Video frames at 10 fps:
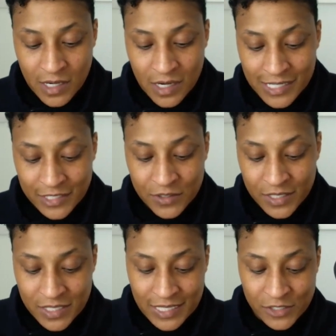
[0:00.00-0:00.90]
All right, so
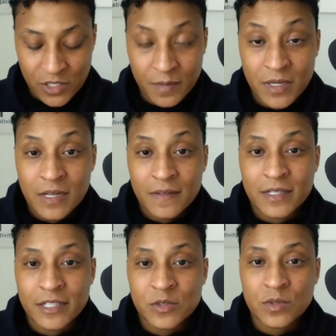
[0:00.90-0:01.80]
that's SketchUp. The
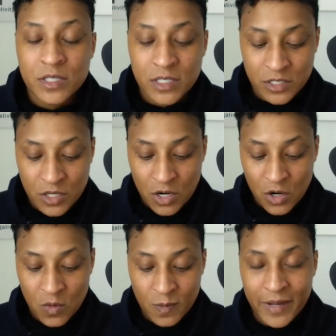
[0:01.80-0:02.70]
next one is
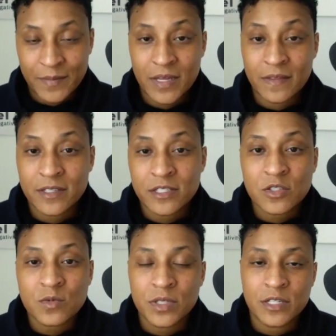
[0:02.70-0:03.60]
Home by Me. This is
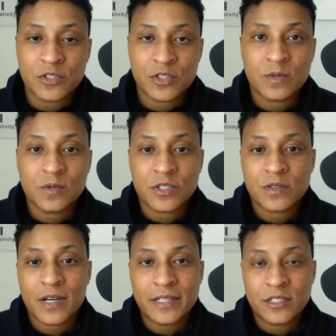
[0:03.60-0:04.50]
a really interesting one.
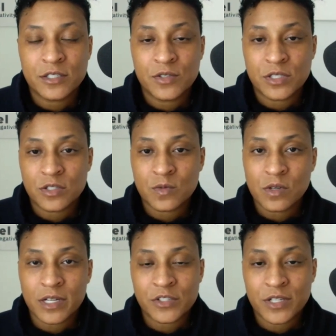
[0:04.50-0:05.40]
So I did use this
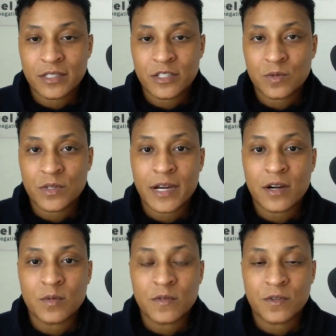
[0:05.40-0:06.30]
one. I tried this one
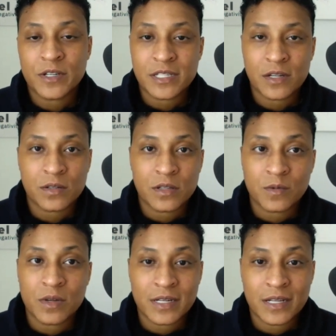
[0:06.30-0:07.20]
out before I settled on the
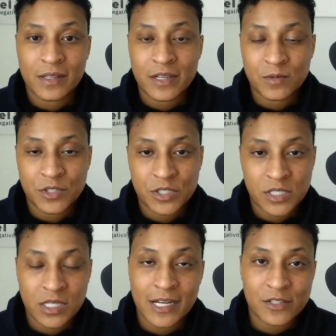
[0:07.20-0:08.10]
one that I like, which is
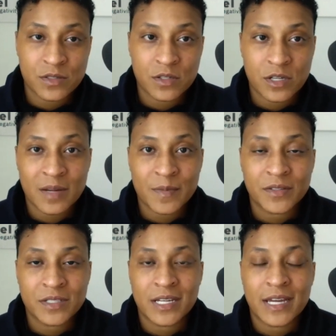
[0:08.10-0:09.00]
the last one I'll talk
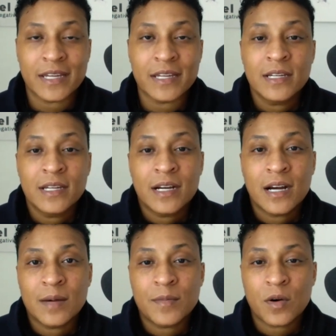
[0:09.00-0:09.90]
about today.
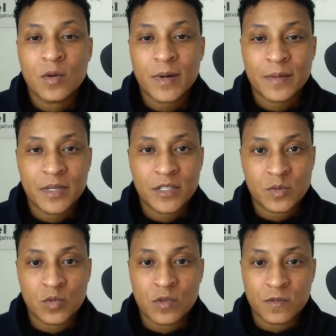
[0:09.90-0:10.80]
Home by Me is
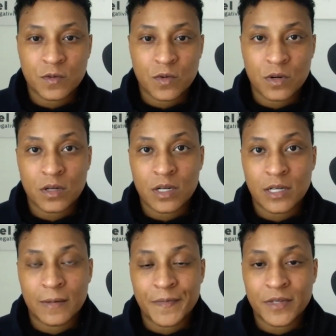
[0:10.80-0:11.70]
more for
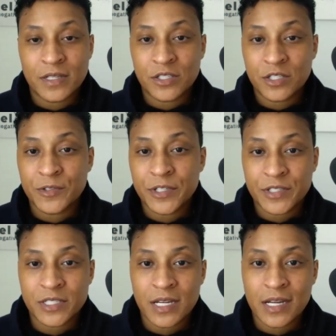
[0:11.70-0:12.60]
interior
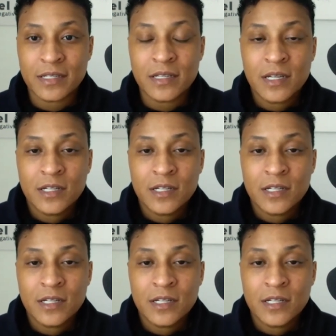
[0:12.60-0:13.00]
design.